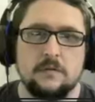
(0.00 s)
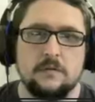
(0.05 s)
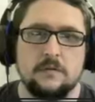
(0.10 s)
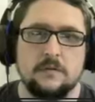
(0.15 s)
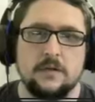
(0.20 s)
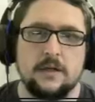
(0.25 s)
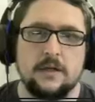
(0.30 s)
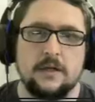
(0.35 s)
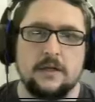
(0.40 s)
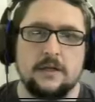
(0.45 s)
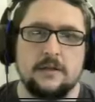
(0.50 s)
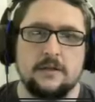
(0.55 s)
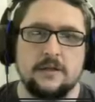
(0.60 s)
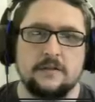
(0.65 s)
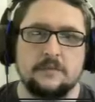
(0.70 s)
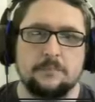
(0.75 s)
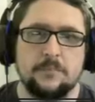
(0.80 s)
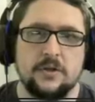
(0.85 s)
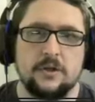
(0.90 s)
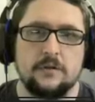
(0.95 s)
Alright,
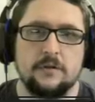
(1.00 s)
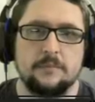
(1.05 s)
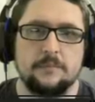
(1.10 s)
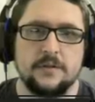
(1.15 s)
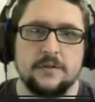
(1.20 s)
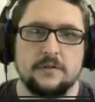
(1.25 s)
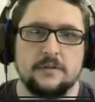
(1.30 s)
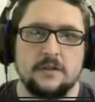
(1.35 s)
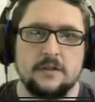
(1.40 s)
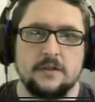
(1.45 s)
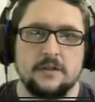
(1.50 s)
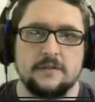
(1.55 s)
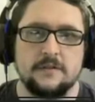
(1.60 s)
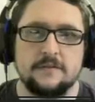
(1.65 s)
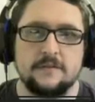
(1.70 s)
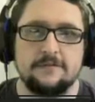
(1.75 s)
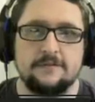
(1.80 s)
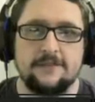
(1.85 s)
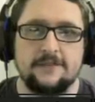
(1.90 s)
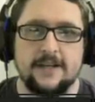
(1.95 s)
nice balm, but
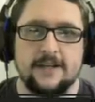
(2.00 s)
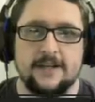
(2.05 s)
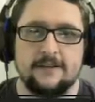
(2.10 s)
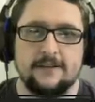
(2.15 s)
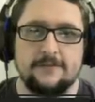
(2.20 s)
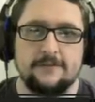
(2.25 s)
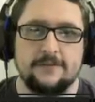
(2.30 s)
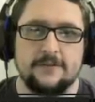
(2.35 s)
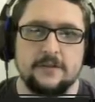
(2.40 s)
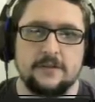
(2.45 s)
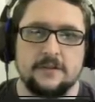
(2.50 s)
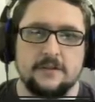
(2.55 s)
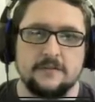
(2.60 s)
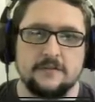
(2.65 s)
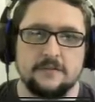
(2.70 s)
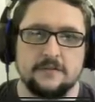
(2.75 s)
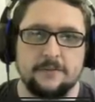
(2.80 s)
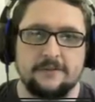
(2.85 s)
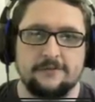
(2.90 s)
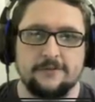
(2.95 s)
this is a 5, because
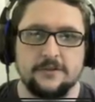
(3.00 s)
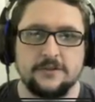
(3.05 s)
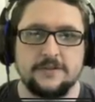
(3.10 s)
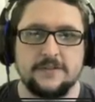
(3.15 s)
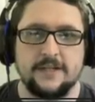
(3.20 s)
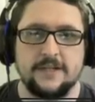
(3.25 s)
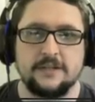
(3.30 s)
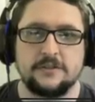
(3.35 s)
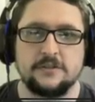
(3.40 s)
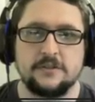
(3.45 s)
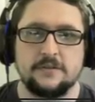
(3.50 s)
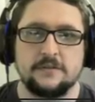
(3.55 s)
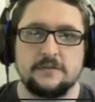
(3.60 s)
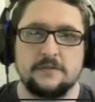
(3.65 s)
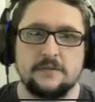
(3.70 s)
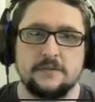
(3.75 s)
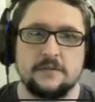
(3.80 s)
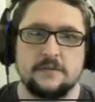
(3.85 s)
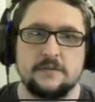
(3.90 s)
this is my first action.